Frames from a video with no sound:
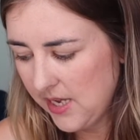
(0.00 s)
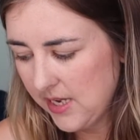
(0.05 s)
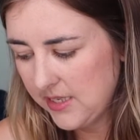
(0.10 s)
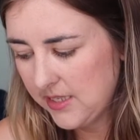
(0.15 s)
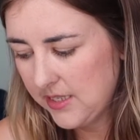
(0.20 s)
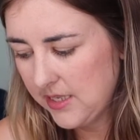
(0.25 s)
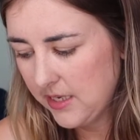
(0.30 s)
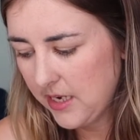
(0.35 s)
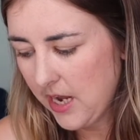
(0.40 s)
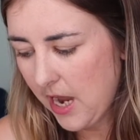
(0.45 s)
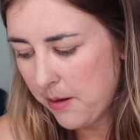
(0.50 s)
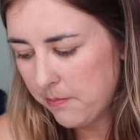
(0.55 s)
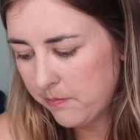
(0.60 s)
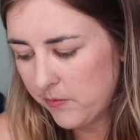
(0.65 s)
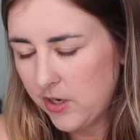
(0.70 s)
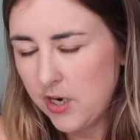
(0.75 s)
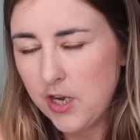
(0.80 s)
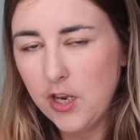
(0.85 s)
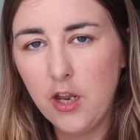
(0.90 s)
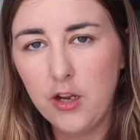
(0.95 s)
is the
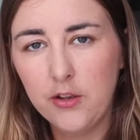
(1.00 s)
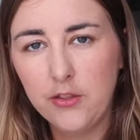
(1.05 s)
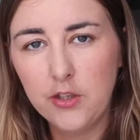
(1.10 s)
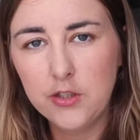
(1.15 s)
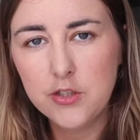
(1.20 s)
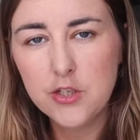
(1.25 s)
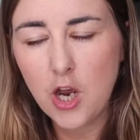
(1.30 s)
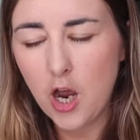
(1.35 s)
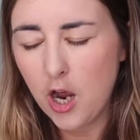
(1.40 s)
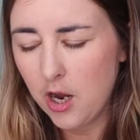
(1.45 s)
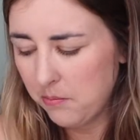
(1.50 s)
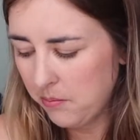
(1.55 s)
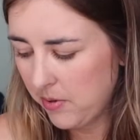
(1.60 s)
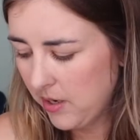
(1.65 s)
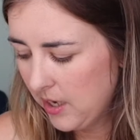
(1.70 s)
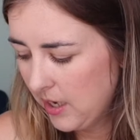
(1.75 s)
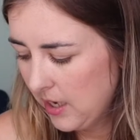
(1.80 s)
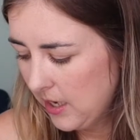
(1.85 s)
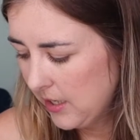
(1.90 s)
camera along the top.